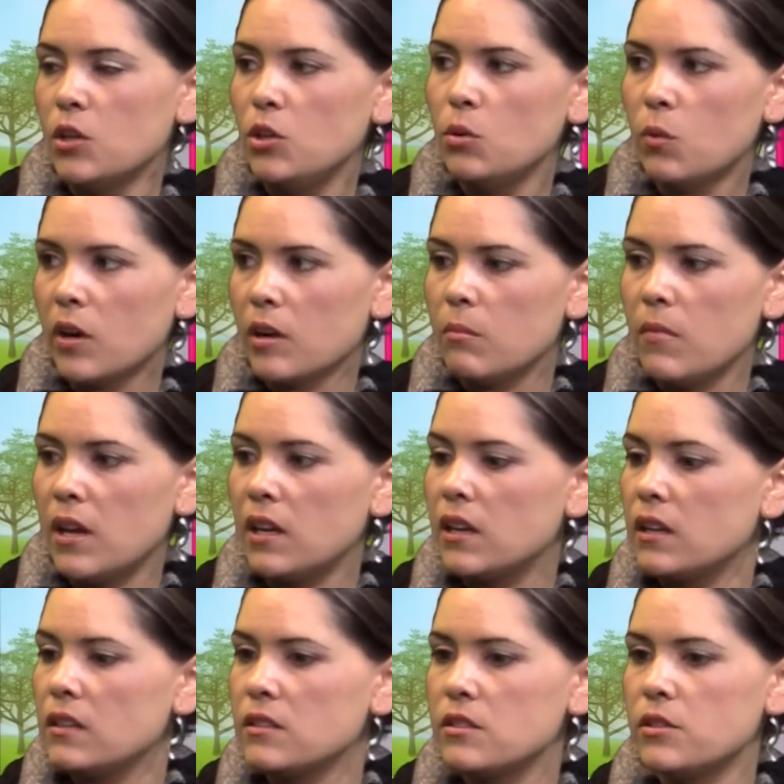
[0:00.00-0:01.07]
you want to make
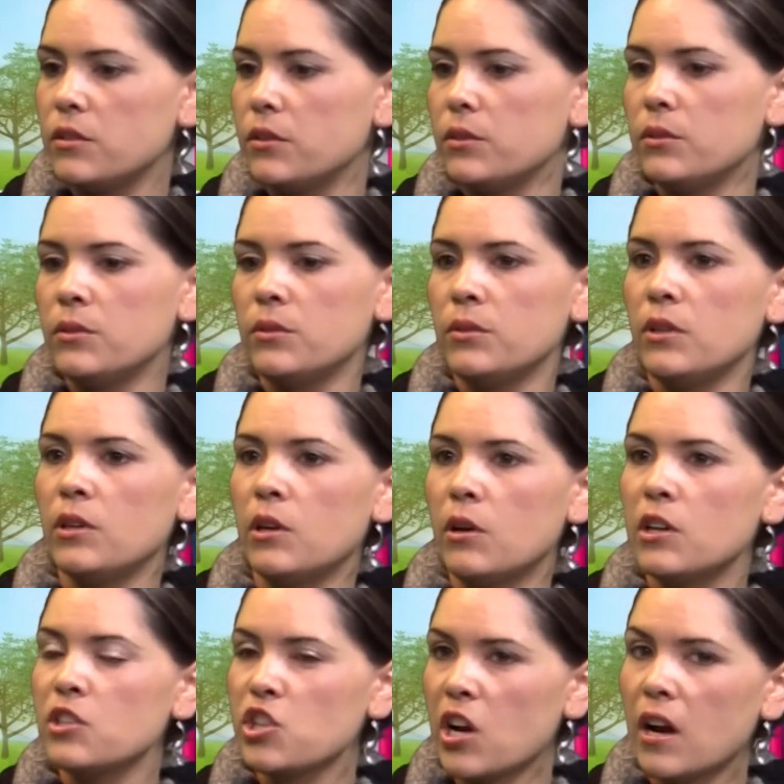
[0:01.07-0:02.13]
it to, you know,
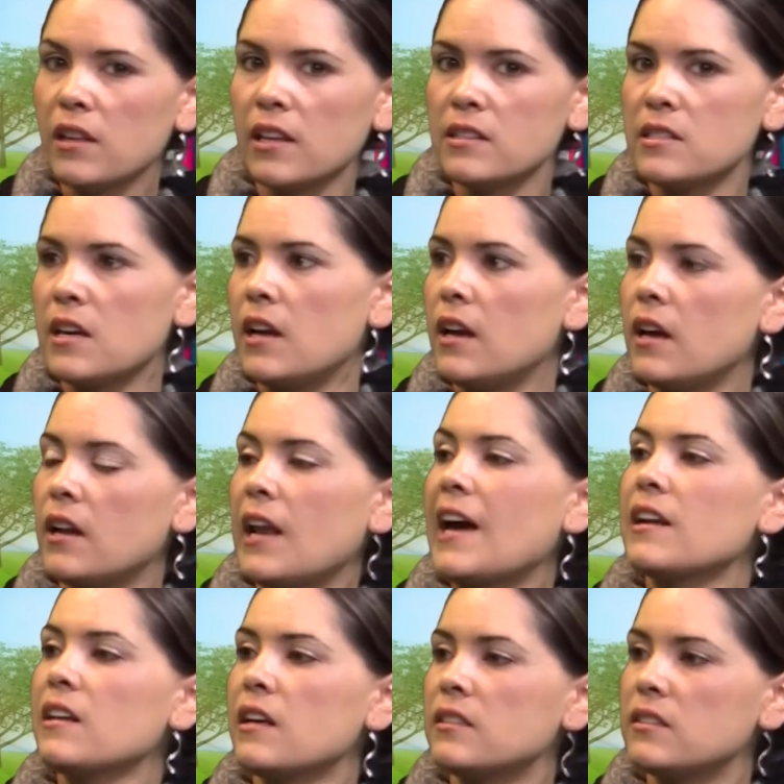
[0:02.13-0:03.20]
a ch- let's say an
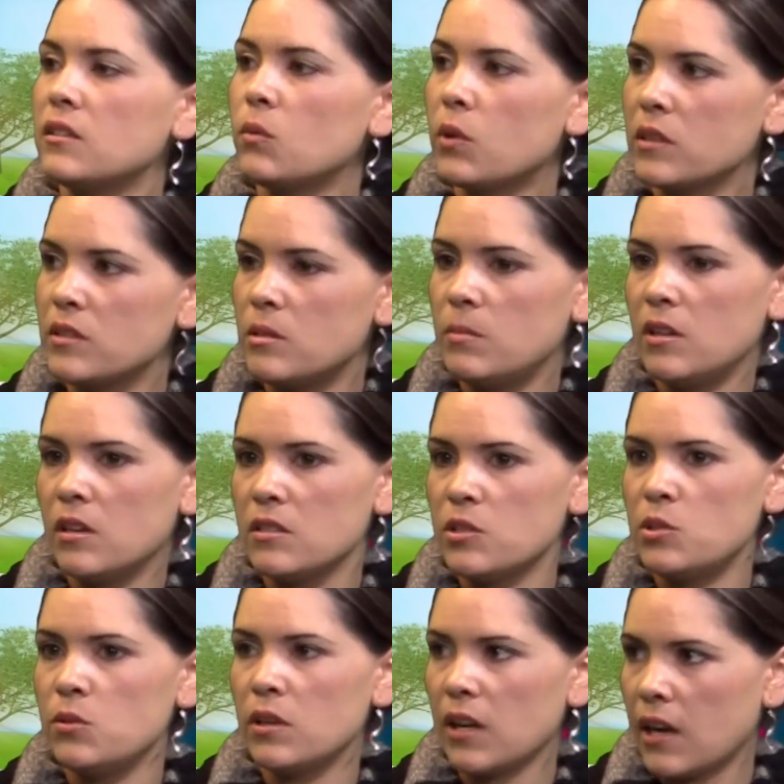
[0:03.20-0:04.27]
adolescent wants to be on
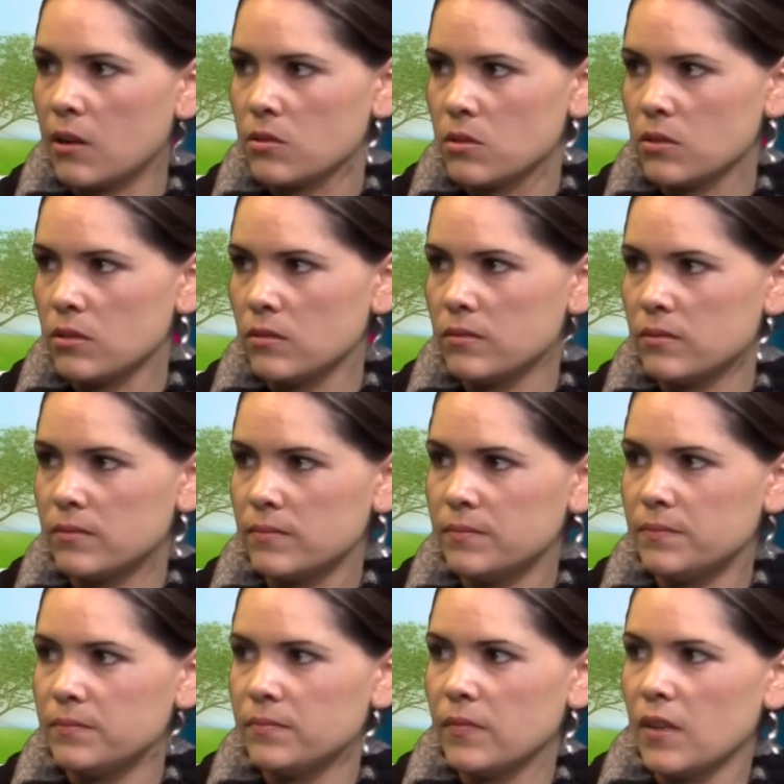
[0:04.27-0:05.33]
student council.
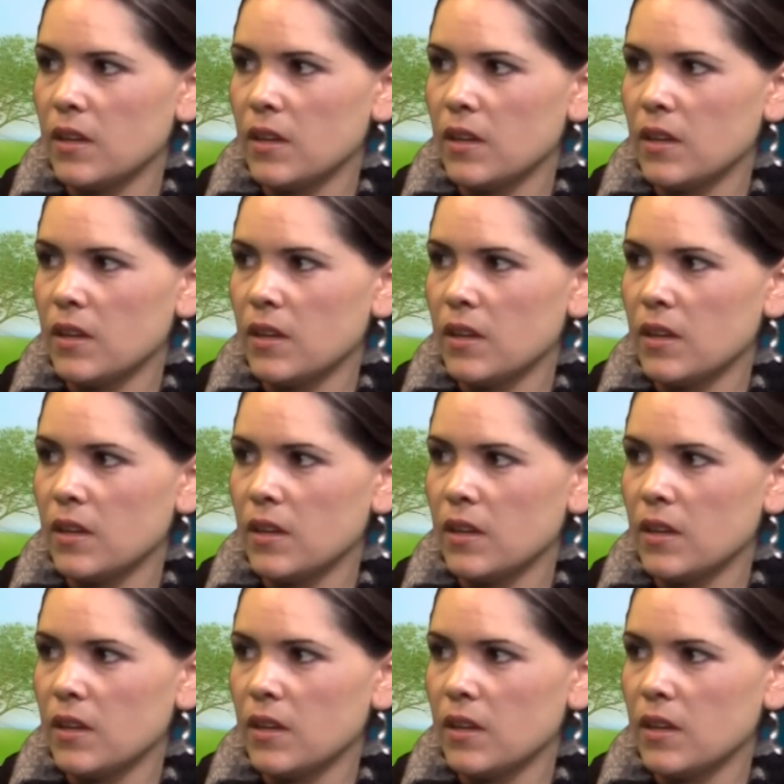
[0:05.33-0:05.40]
Yeah.